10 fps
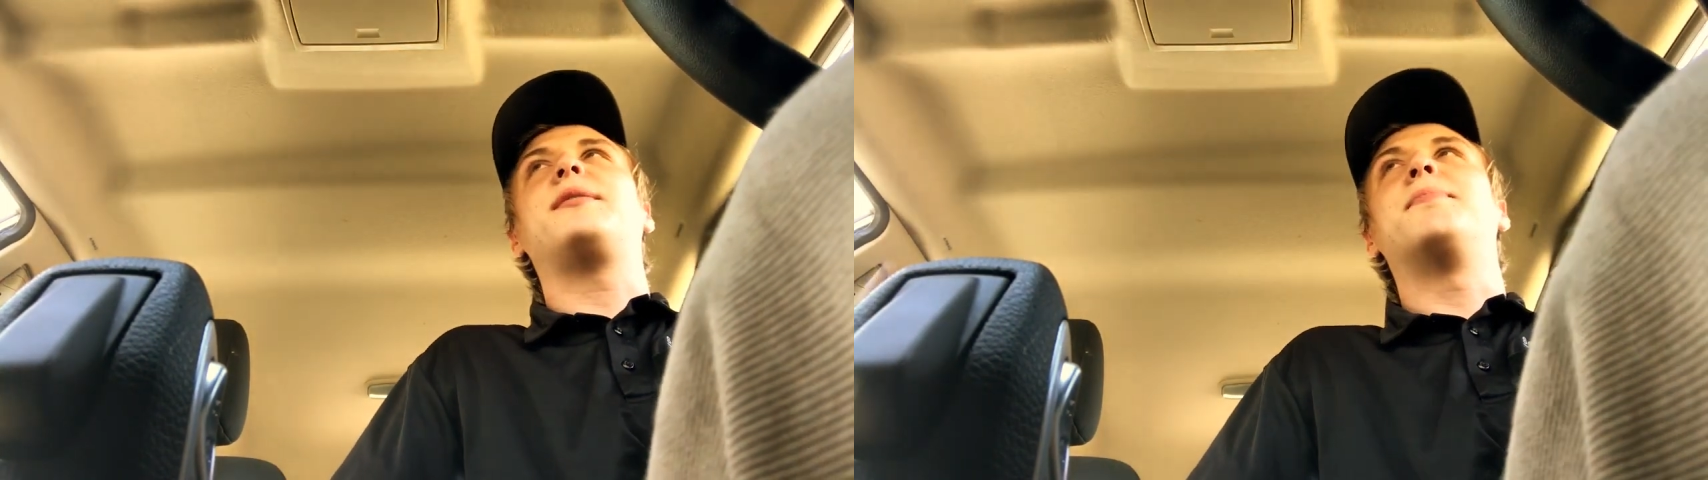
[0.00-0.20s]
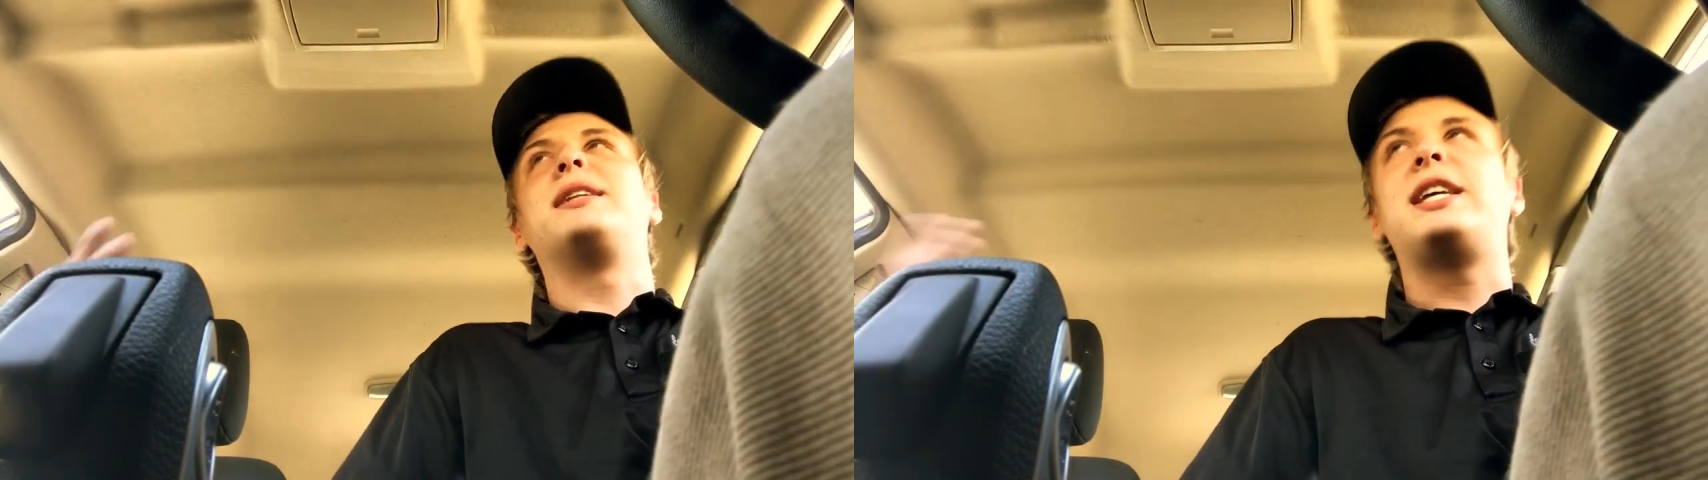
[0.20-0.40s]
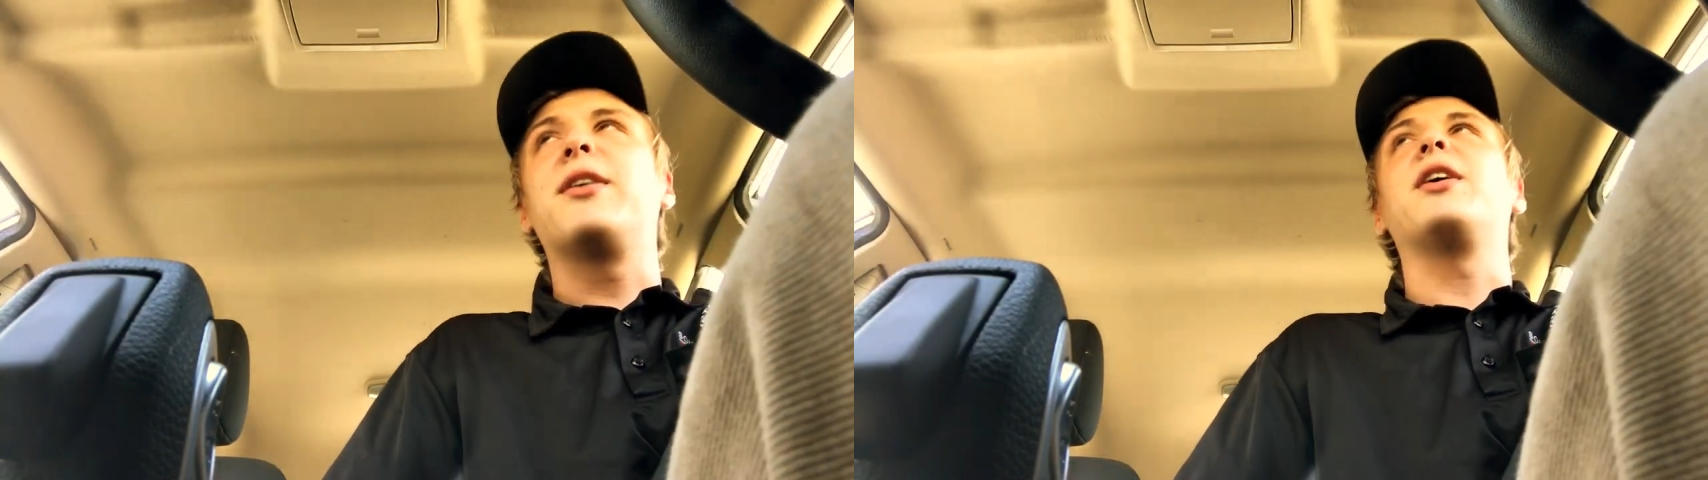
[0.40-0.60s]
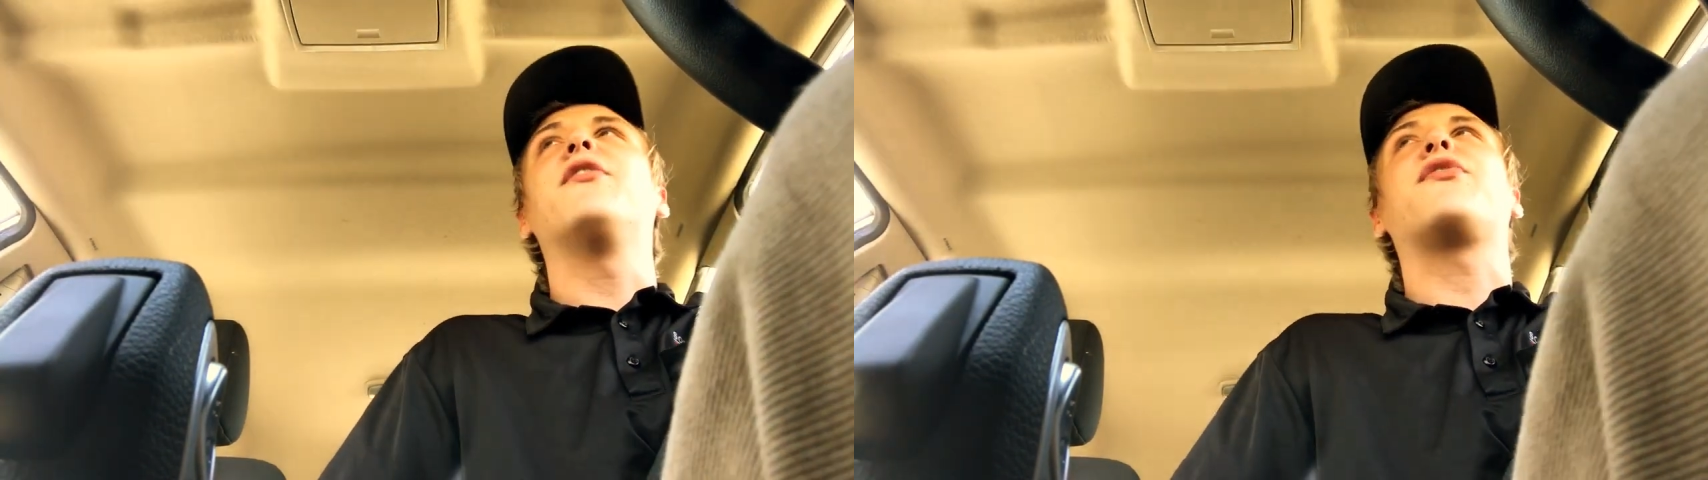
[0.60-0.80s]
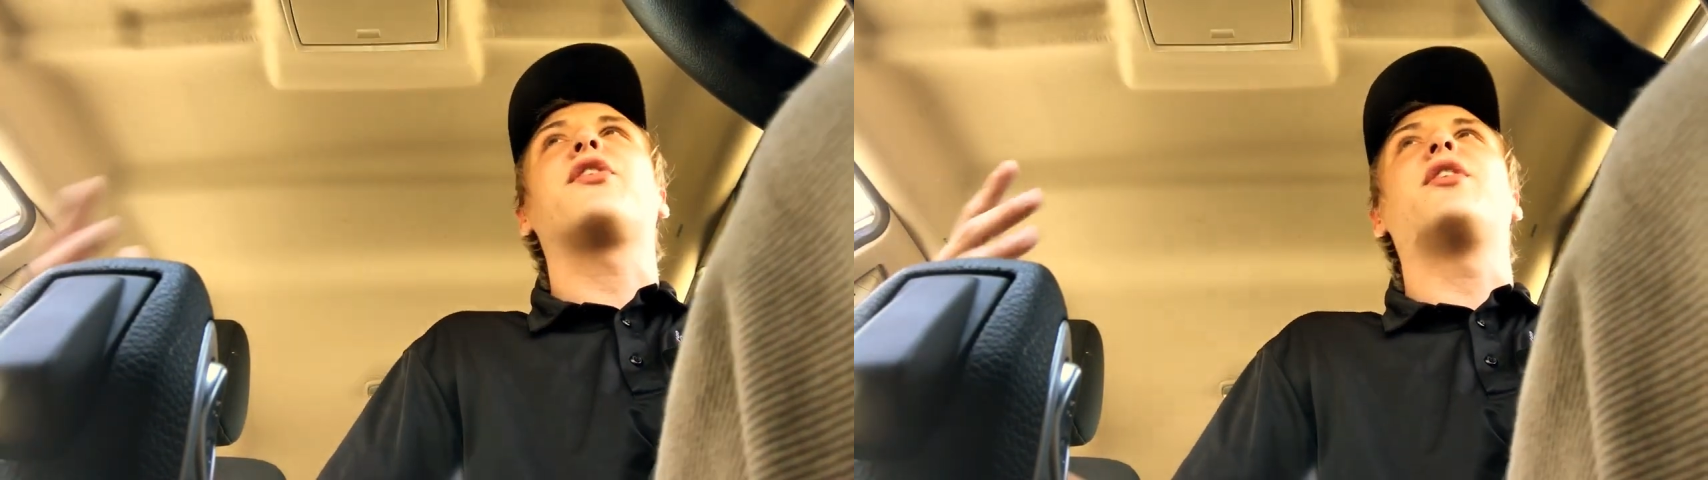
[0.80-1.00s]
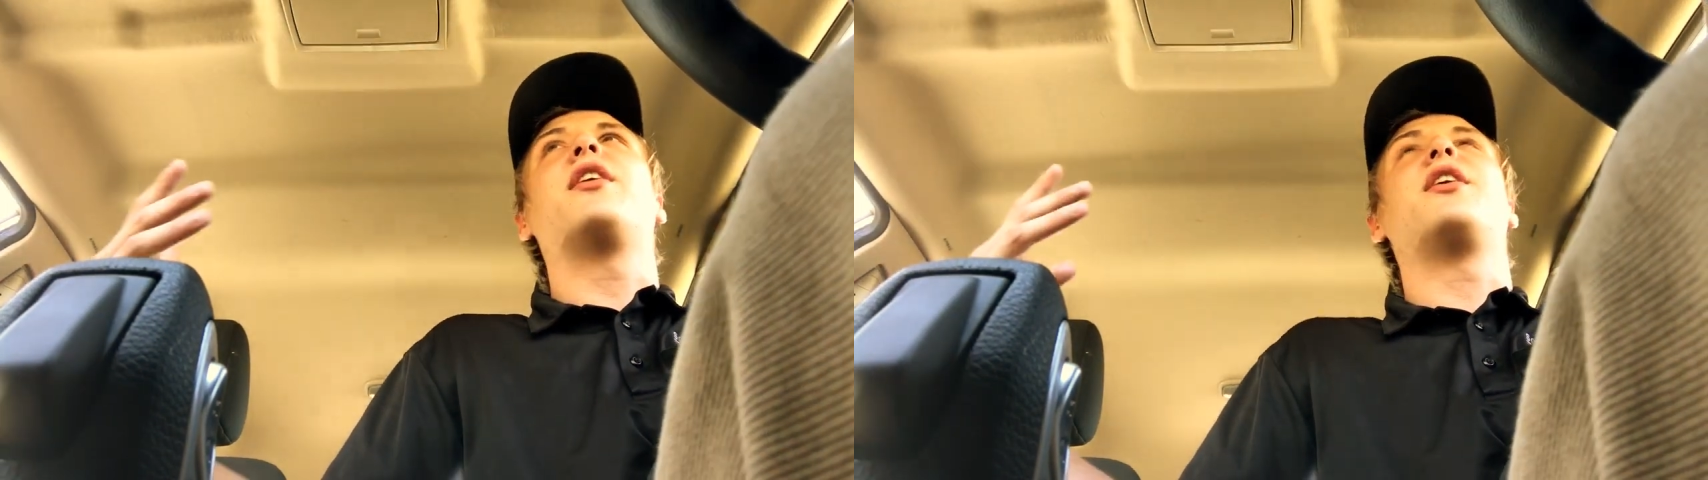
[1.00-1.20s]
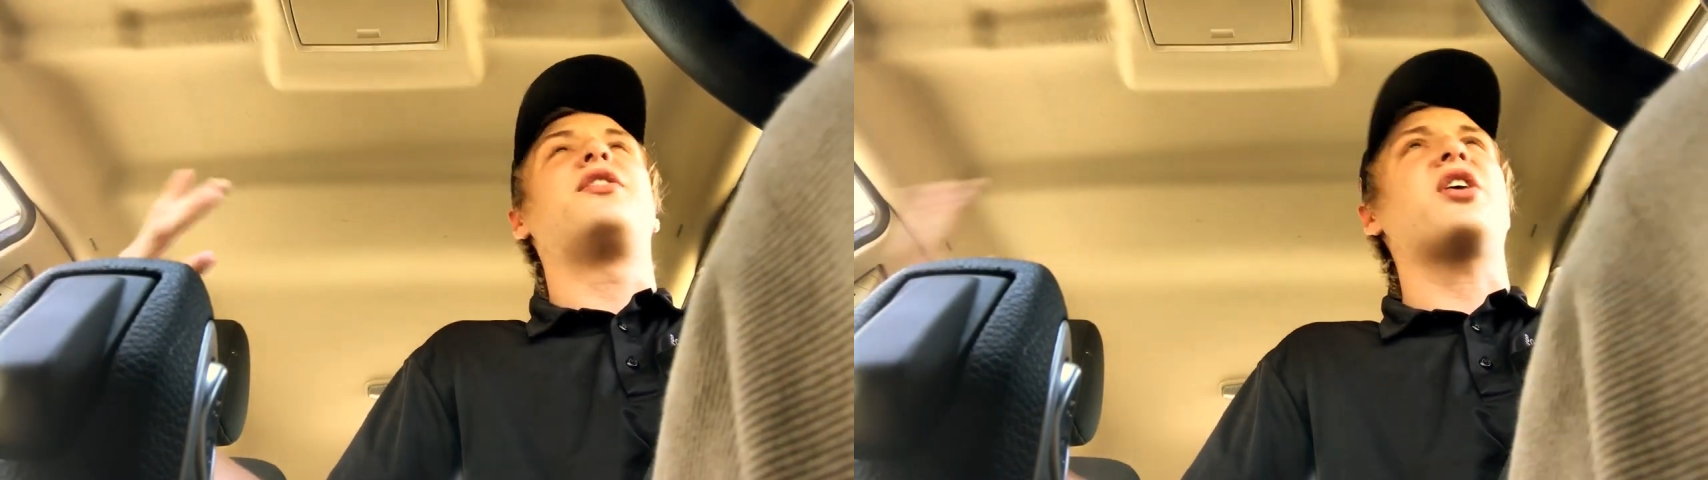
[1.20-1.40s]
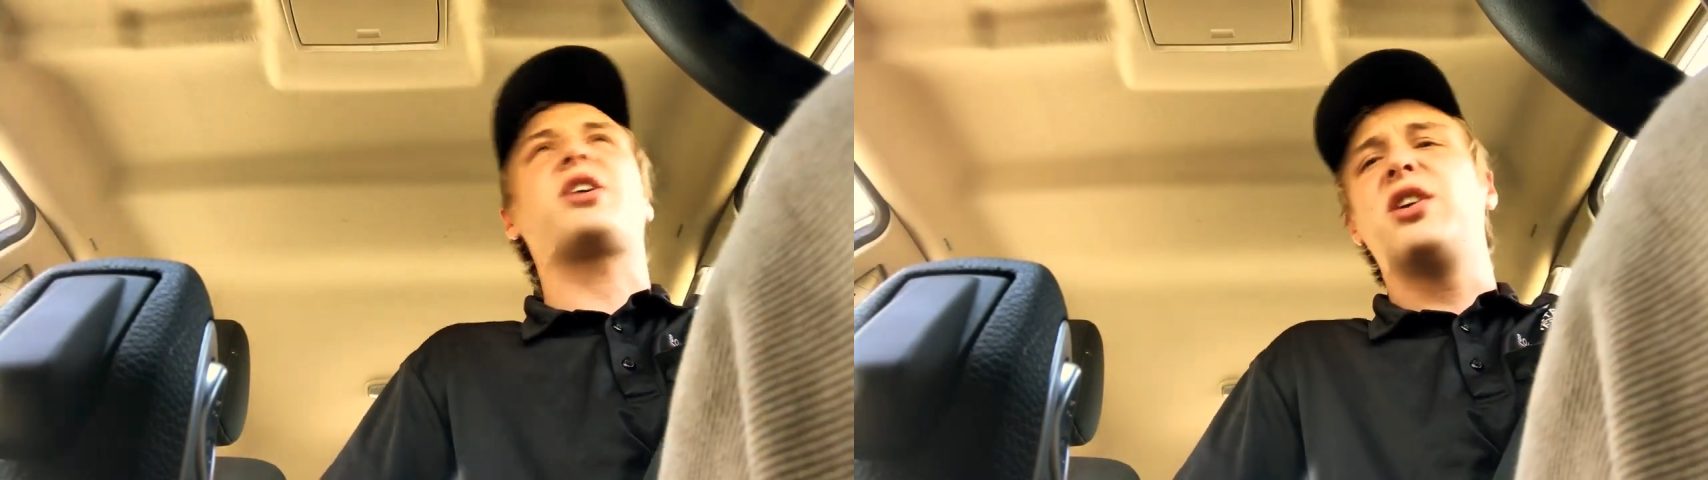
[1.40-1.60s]
material for the
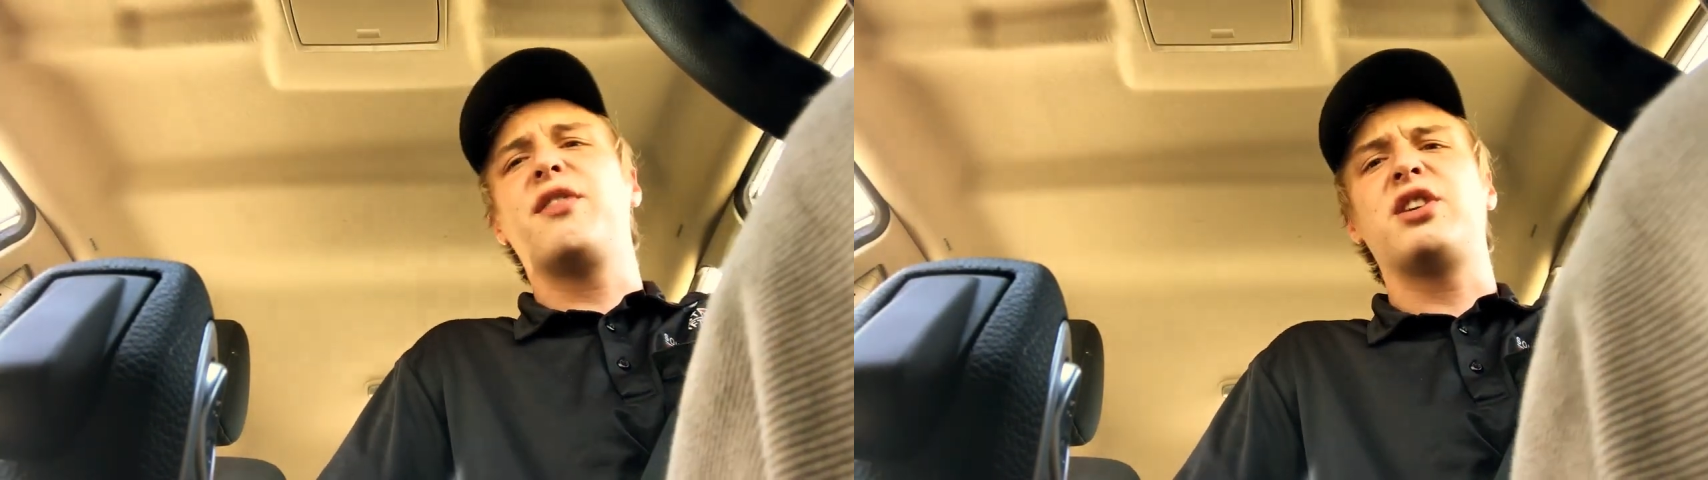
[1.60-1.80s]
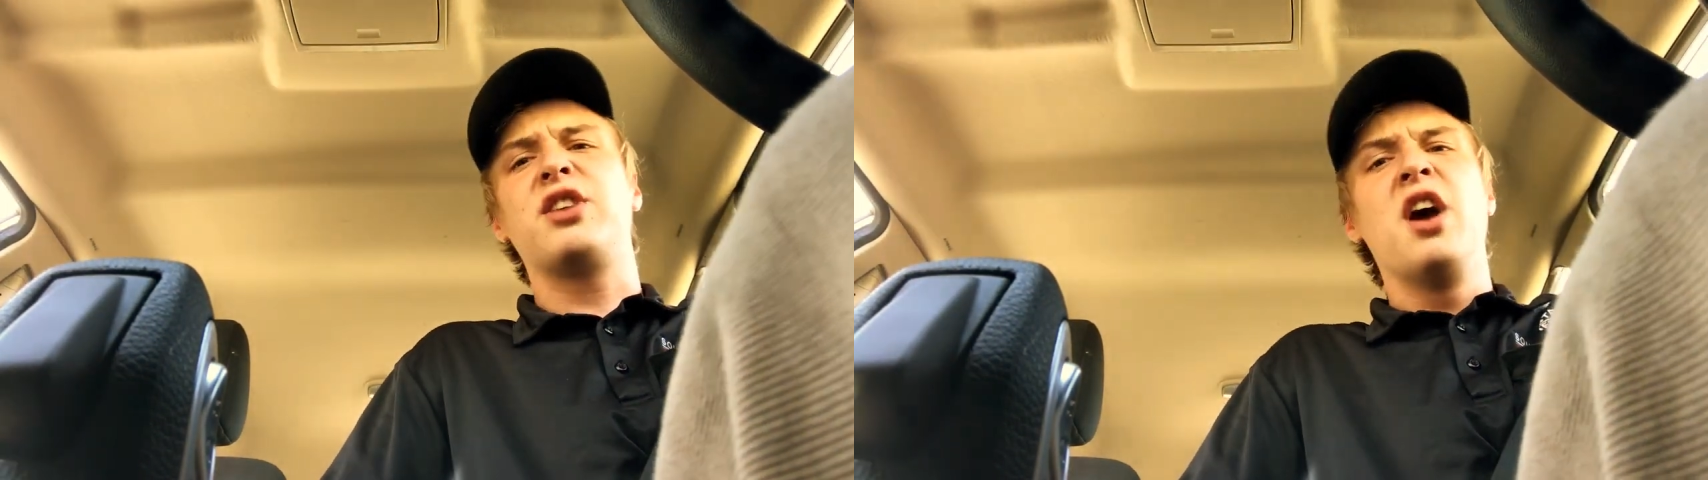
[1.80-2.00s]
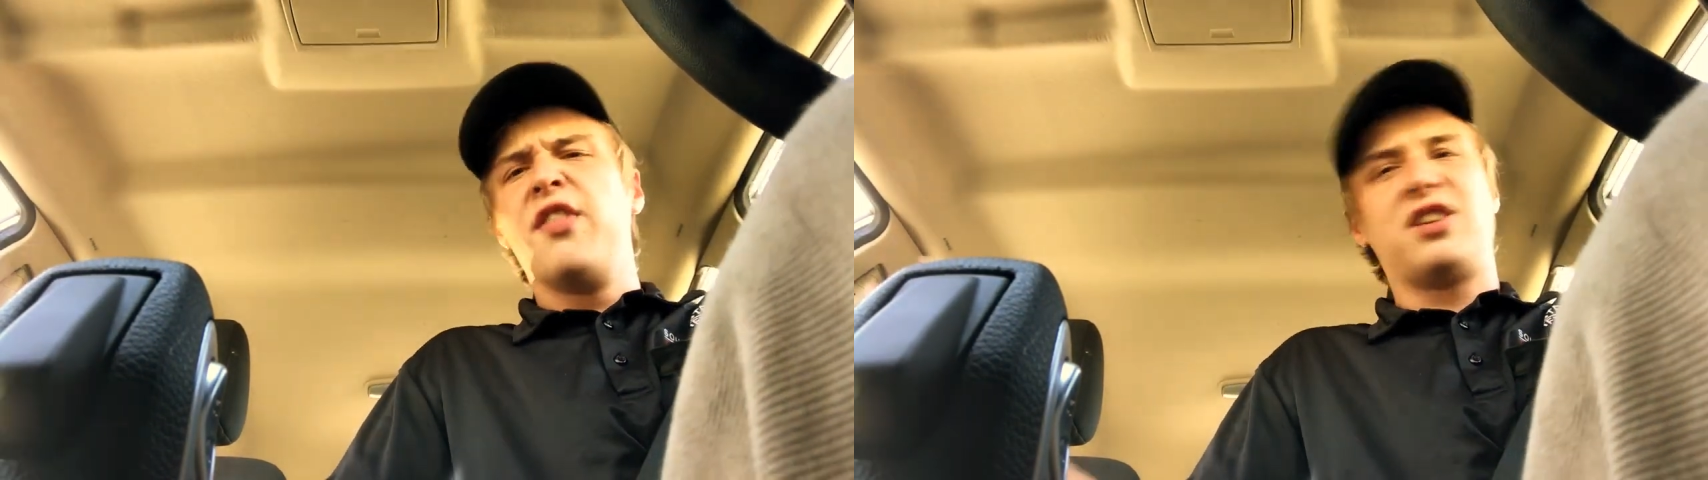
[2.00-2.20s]
Dark Universe.